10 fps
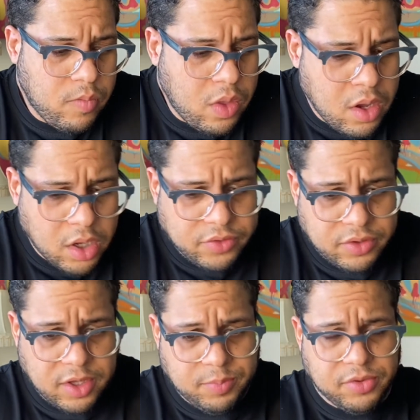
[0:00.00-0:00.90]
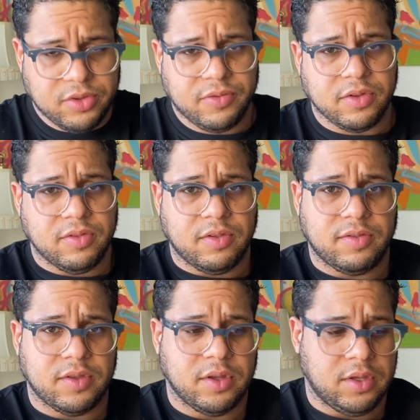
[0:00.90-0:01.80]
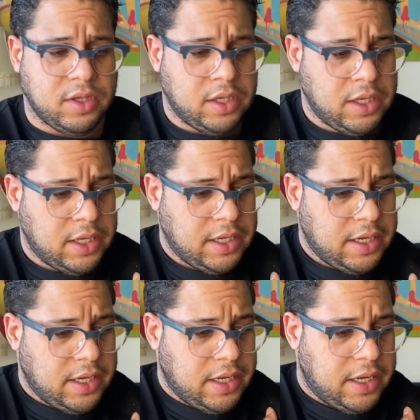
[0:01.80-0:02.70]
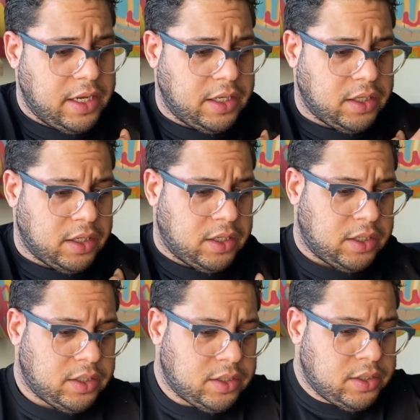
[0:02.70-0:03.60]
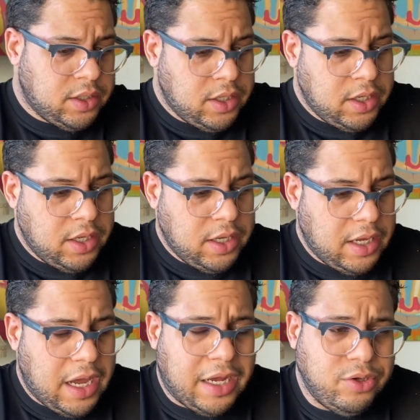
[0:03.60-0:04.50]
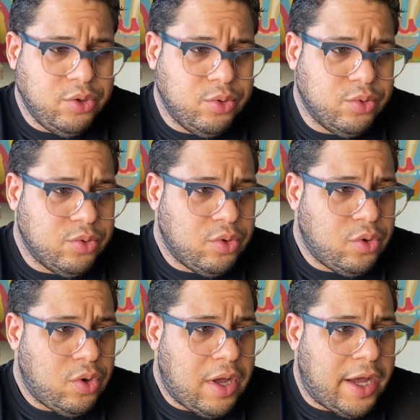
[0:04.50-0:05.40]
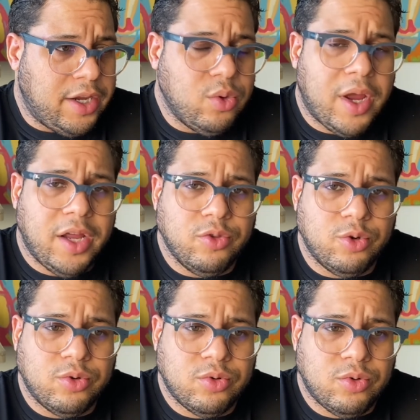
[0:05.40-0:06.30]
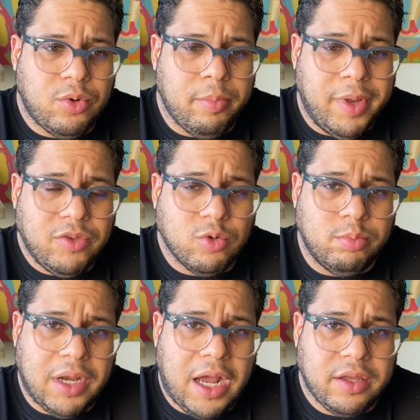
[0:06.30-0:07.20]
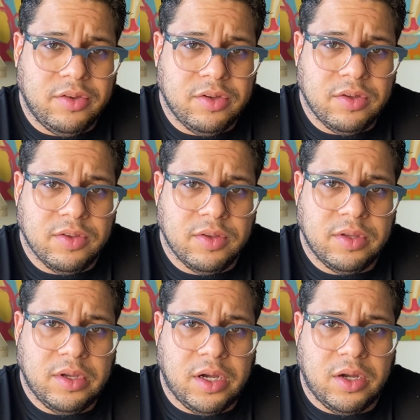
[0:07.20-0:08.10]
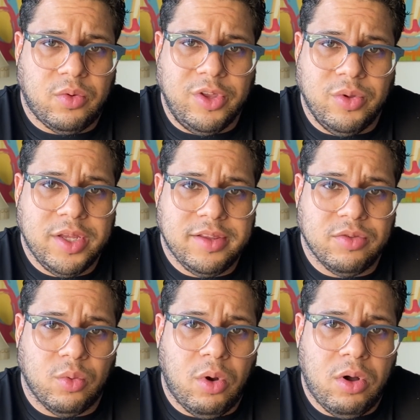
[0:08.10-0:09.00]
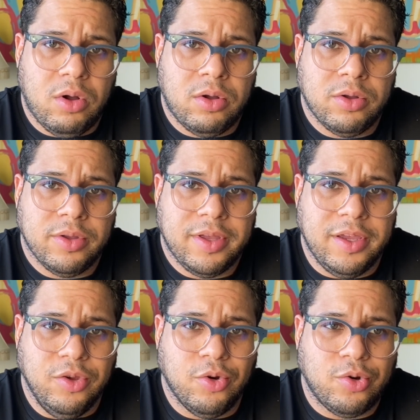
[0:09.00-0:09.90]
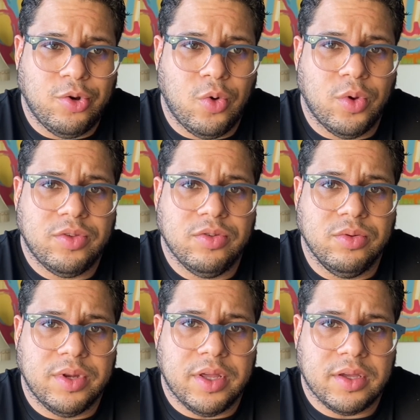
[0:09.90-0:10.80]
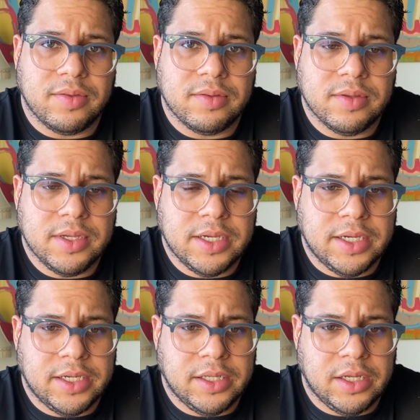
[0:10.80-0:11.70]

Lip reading: to keep yourself consistent, and how do you handle mental blockages when you hit this wall and you don't know what to do next, and